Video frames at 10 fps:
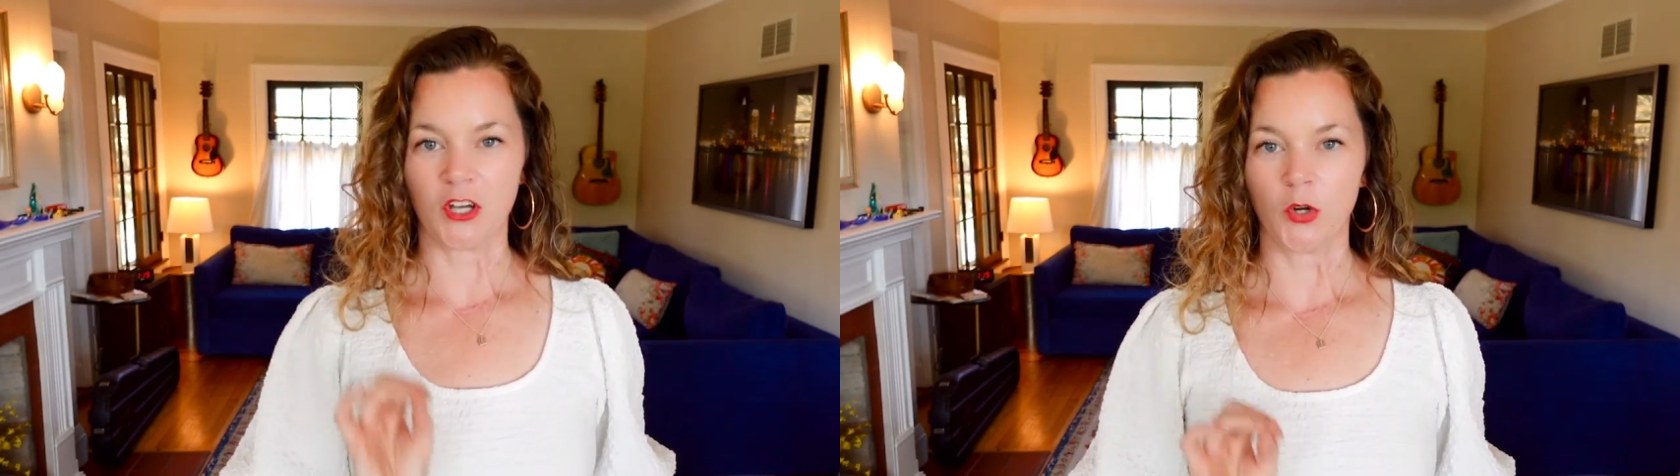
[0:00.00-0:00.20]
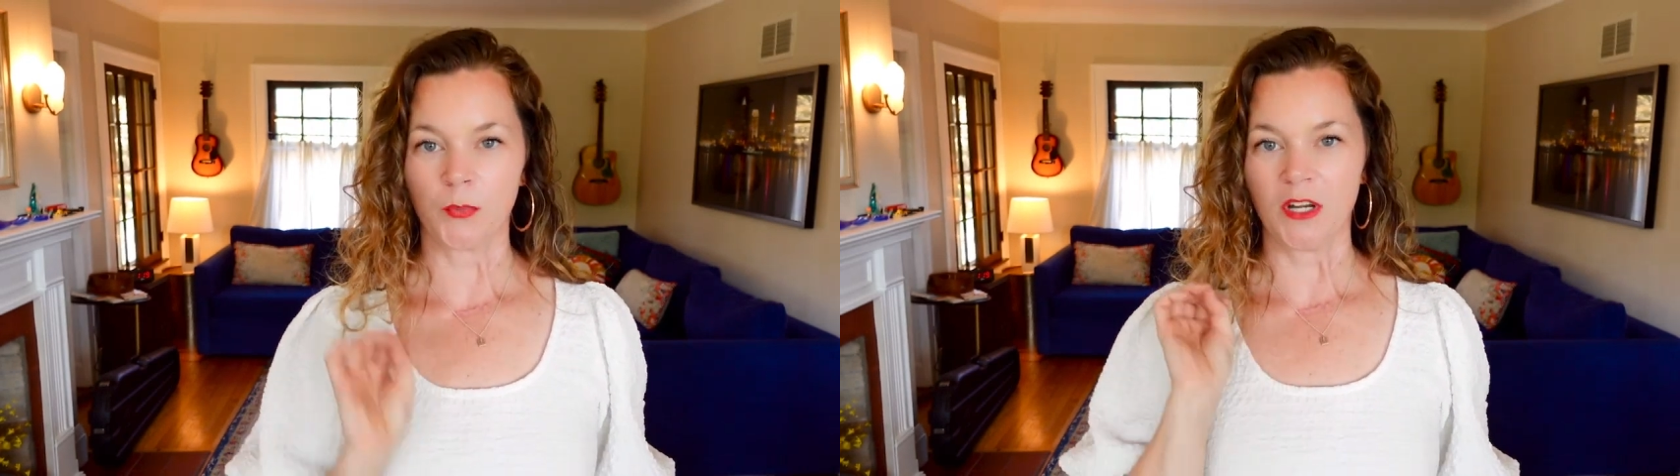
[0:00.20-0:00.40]

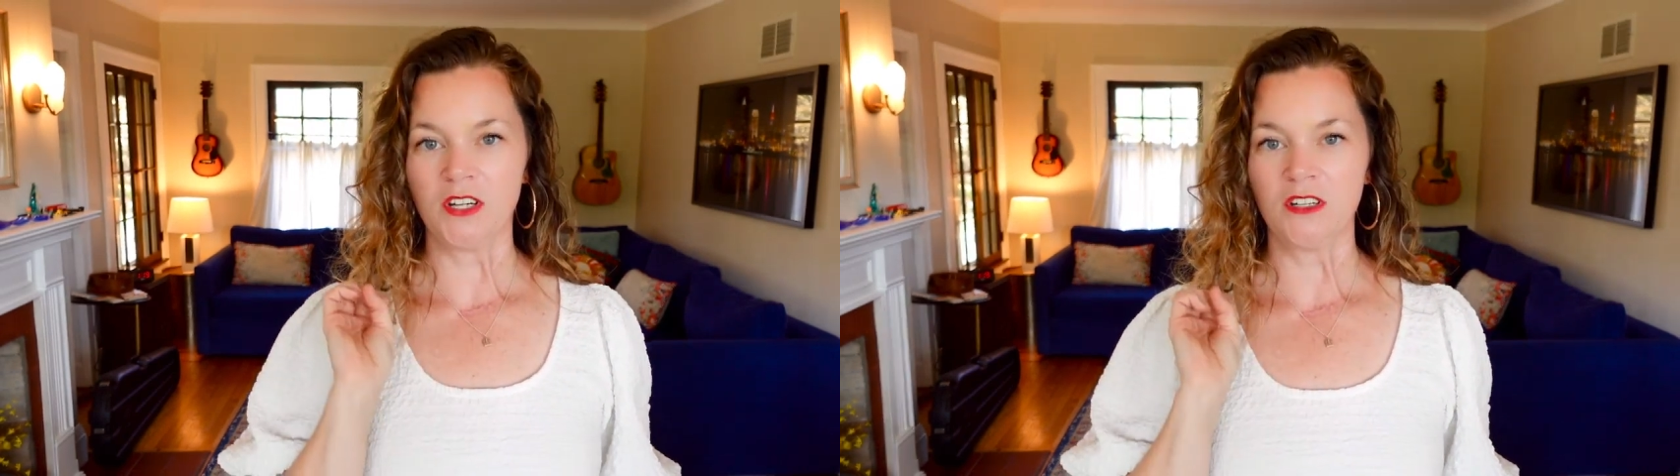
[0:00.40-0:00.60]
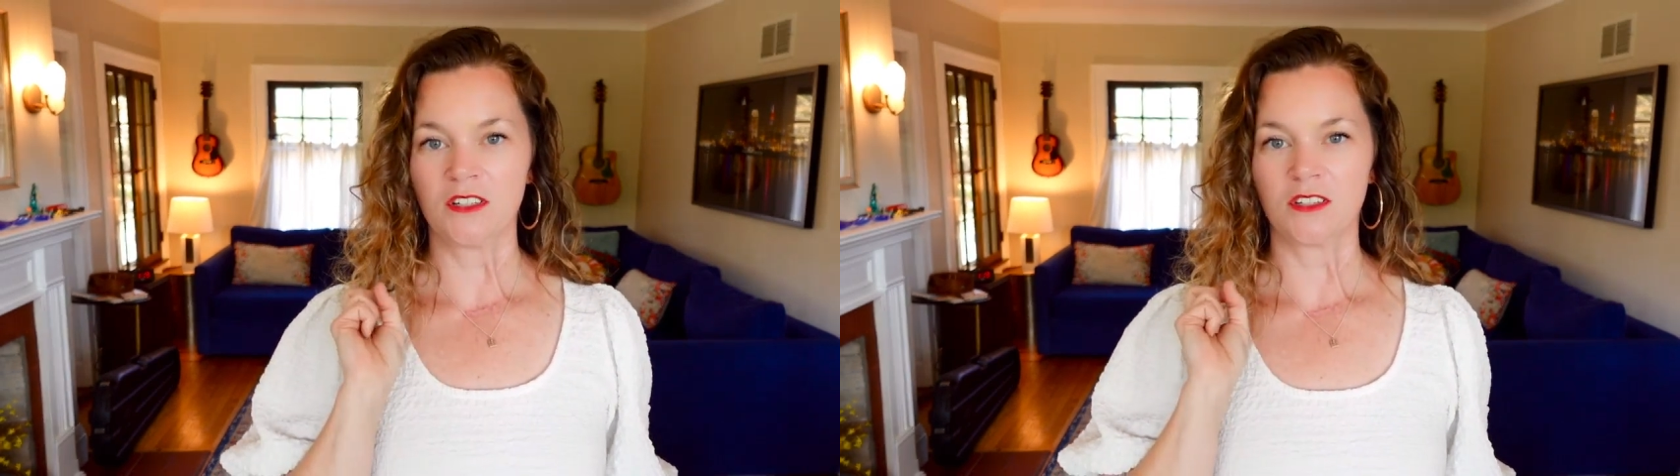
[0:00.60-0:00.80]

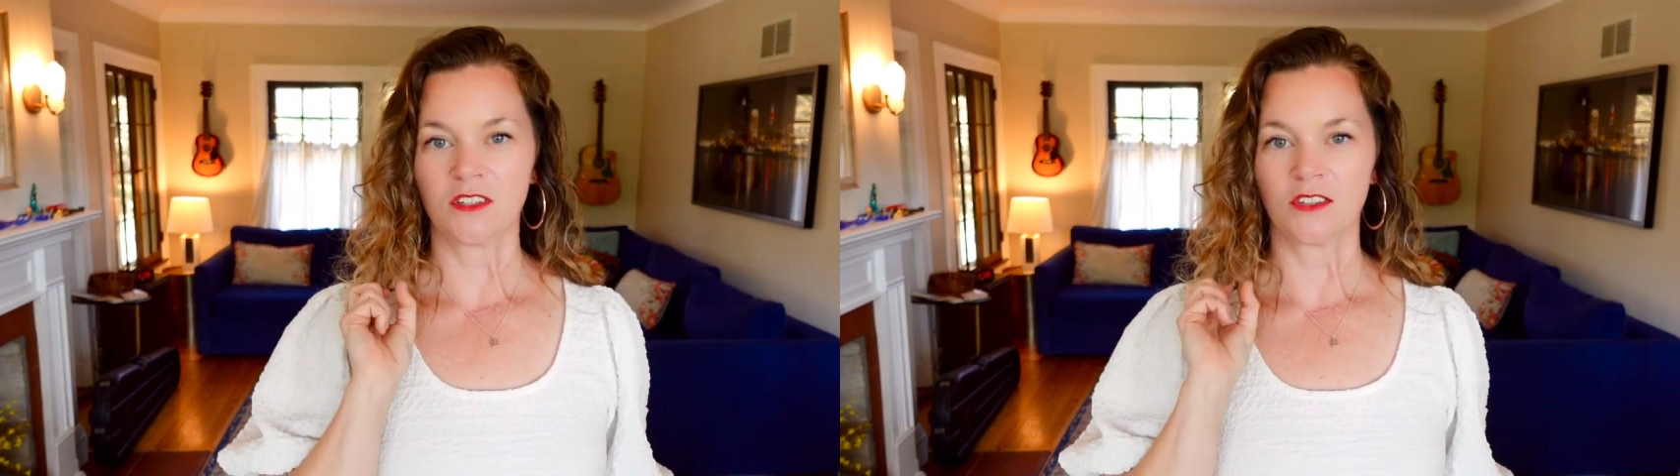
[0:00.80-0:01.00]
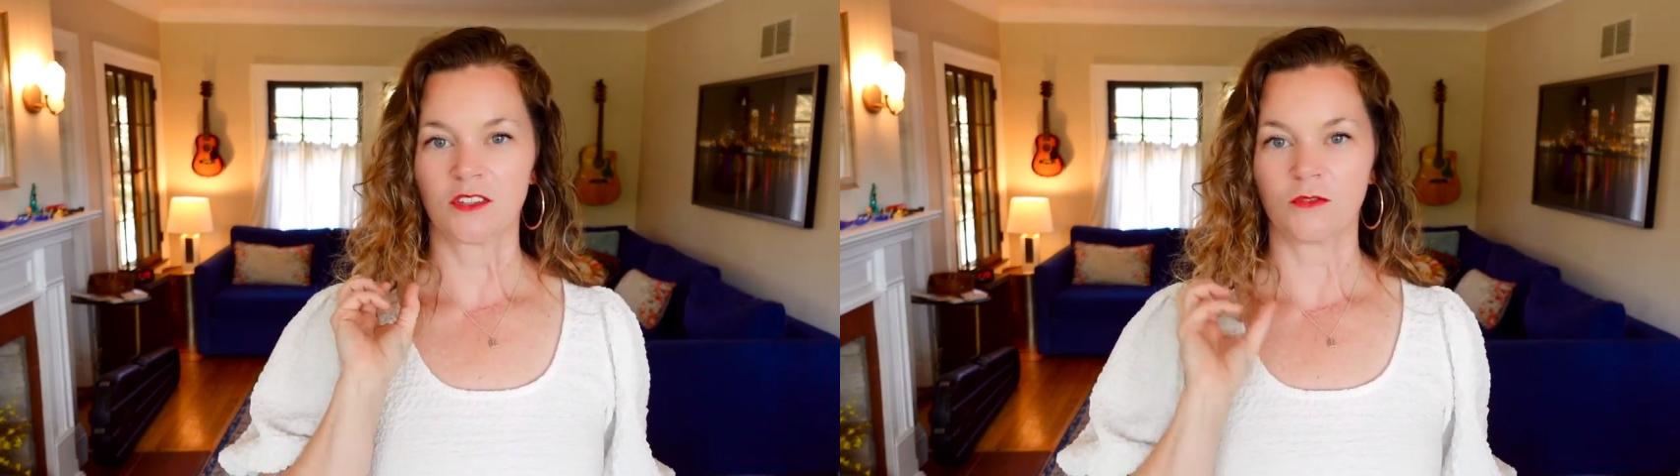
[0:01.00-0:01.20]
open
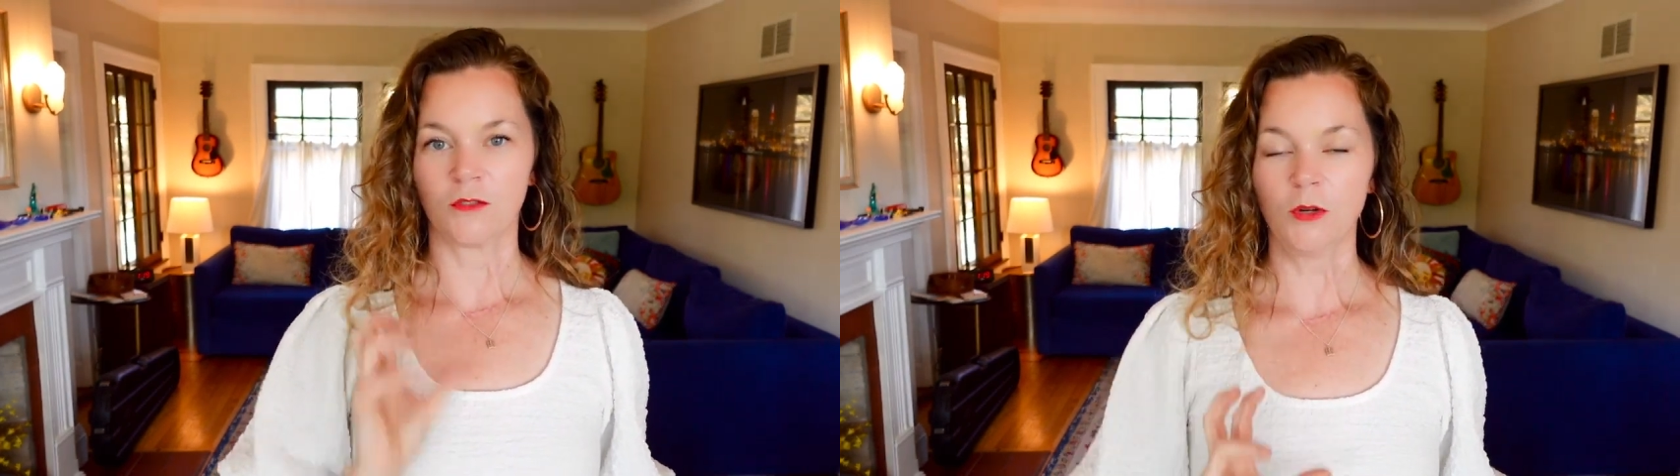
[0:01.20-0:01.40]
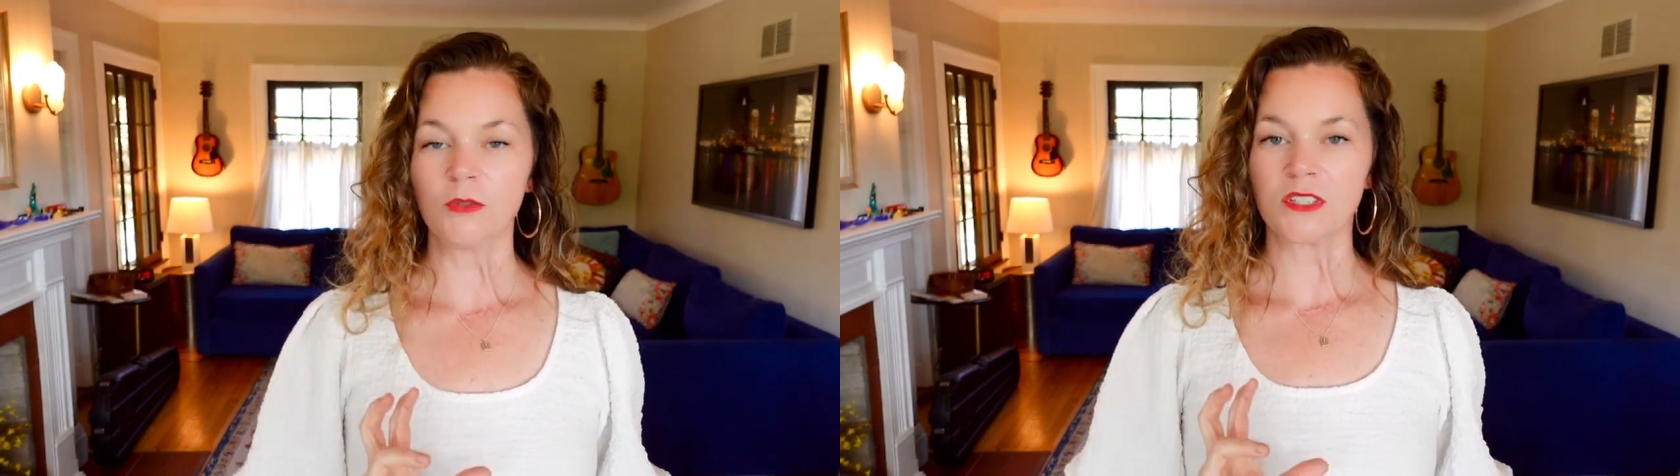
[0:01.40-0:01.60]

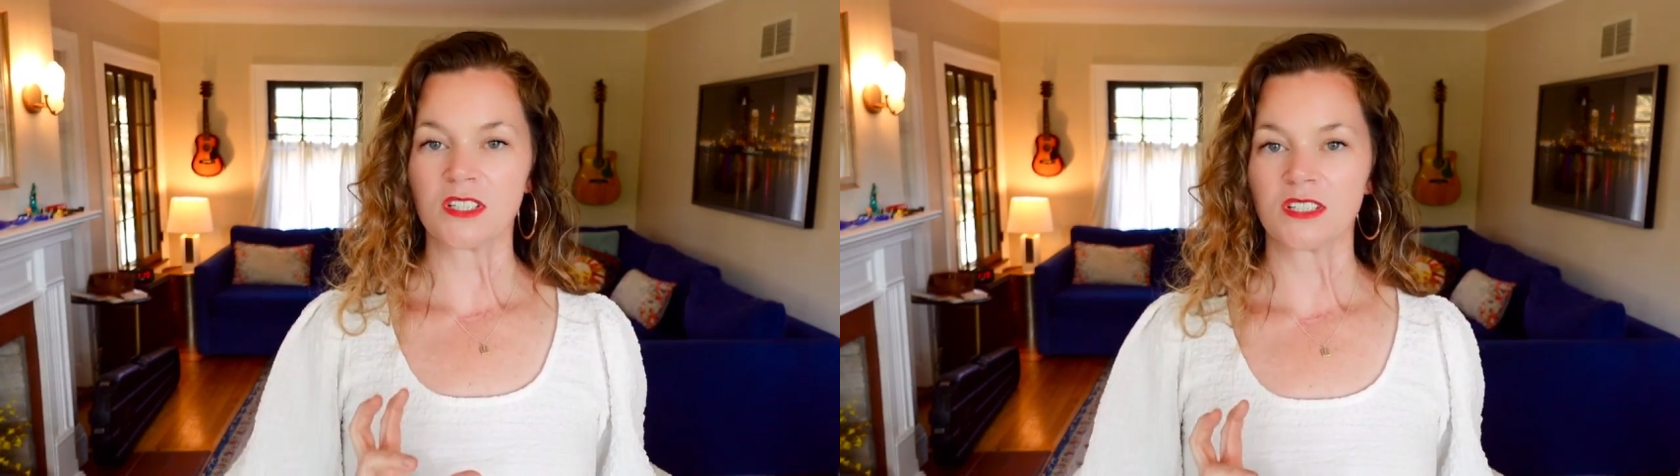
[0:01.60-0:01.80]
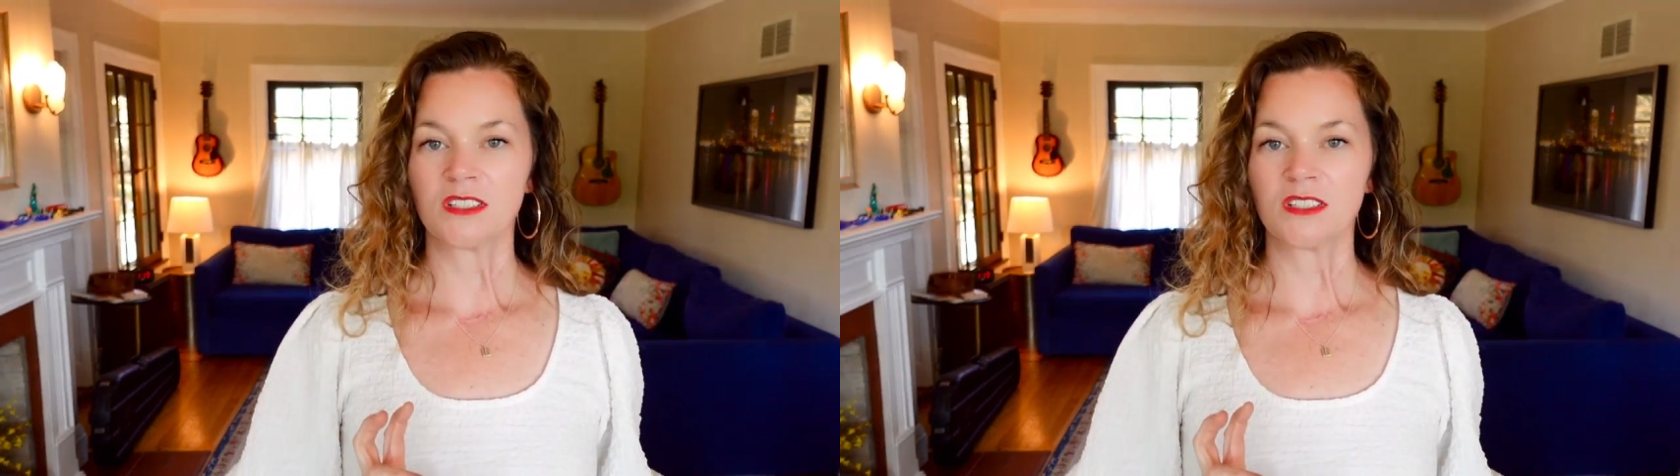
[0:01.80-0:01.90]
throat